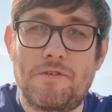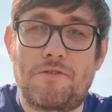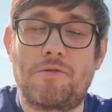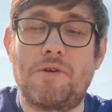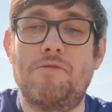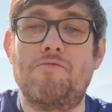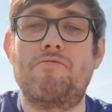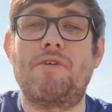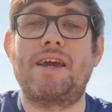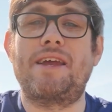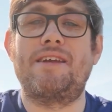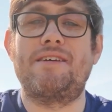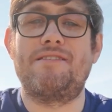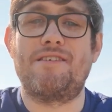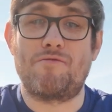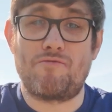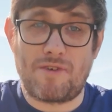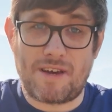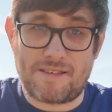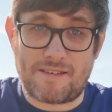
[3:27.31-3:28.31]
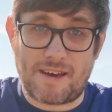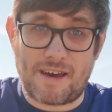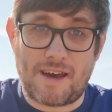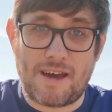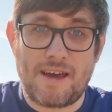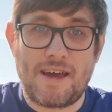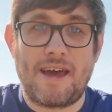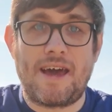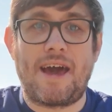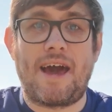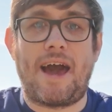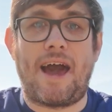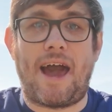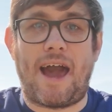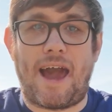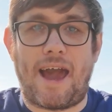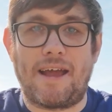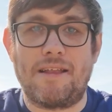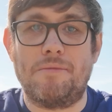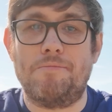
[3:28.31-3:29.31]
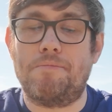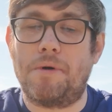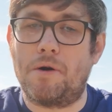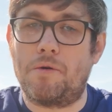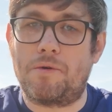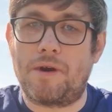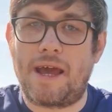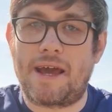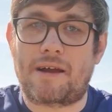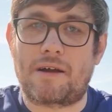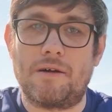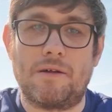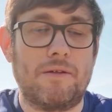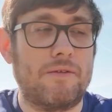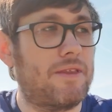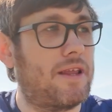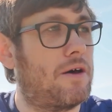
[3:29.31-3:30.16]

between Reinier de Ridder and Bo Nickel.